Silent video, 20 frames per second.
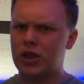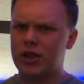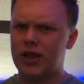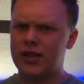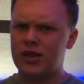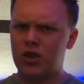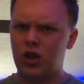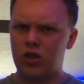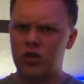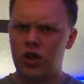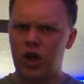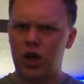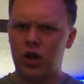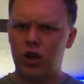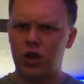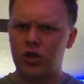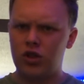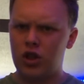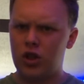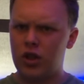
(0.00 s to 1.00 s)
that saw Tucker
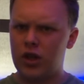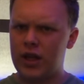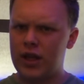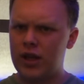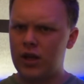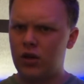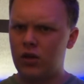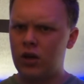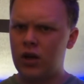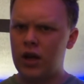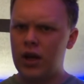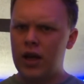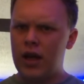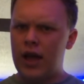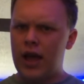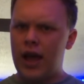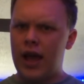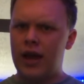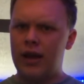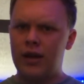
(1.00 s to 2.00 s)
turn heel,
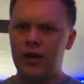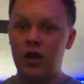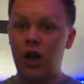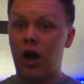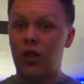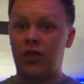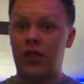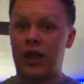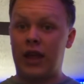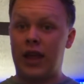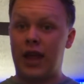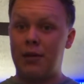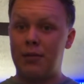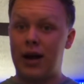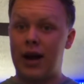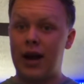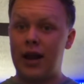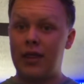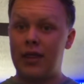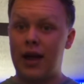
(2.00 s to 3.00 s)
and nothing came
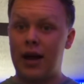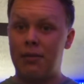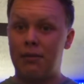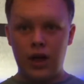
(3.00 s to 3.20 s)
out of that.